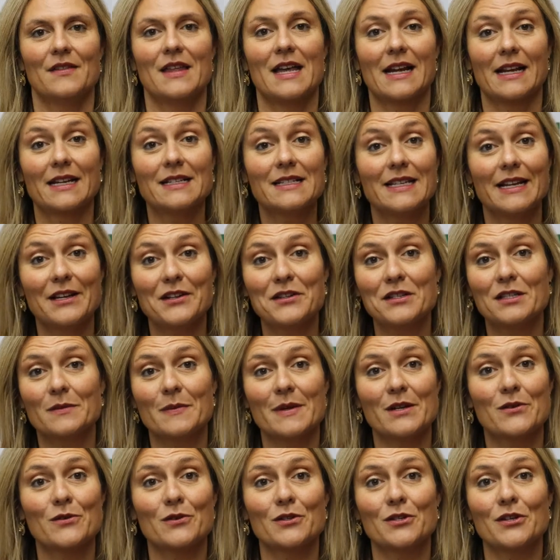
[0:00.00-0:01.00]
There continues to
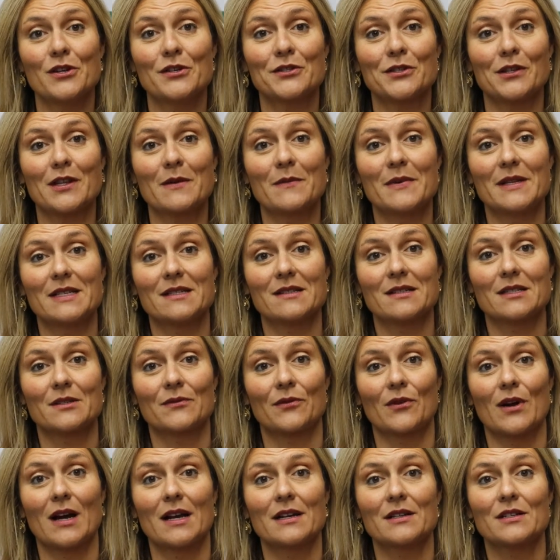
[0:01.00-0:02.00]
be good news on the business
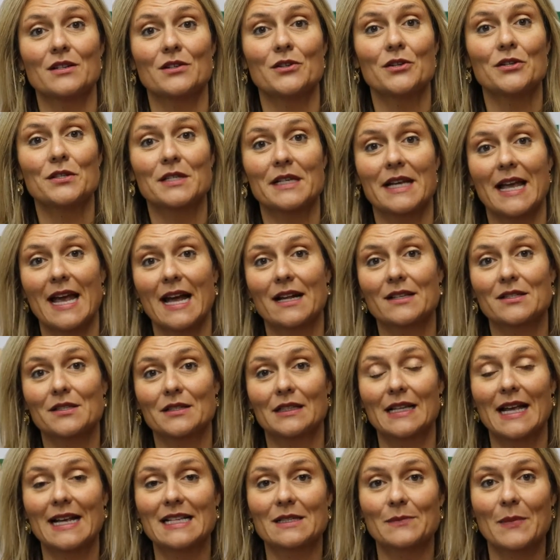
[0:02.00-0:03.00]
front. Noosa
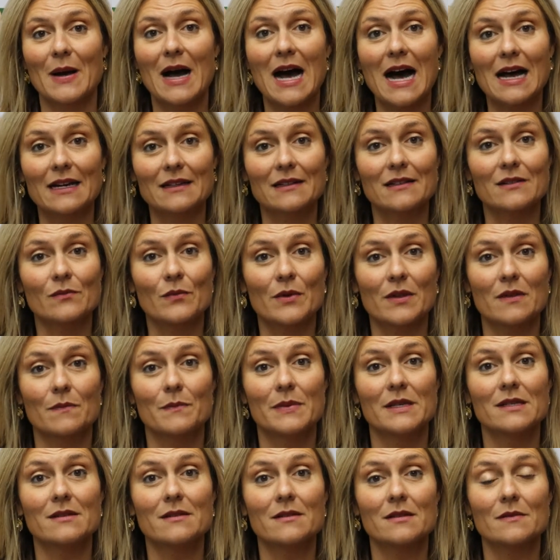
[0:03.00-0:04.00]
Council has partnered
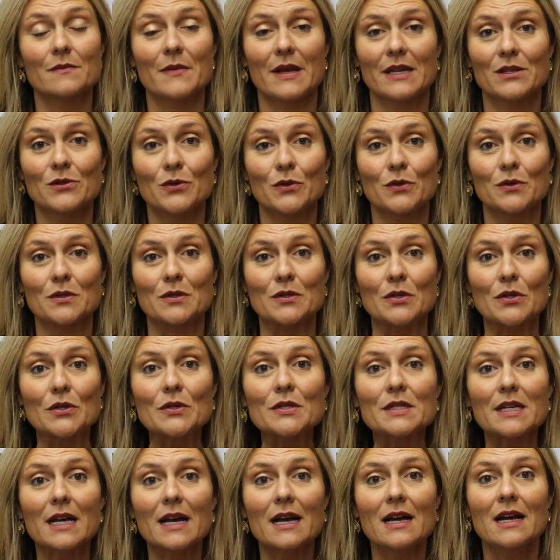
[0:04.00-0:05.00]
with Business Mentors
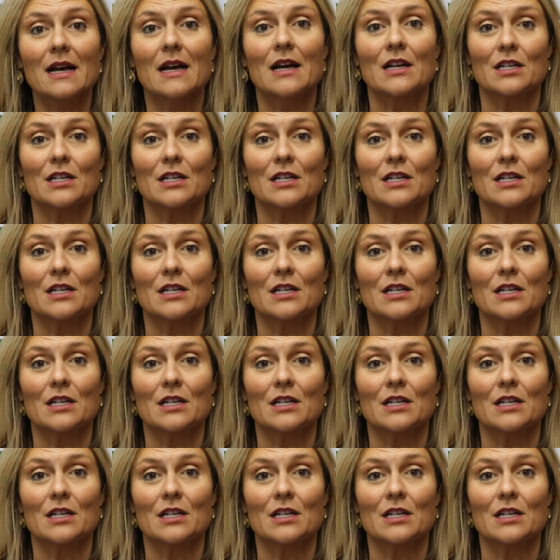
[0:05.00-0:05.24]
Noosa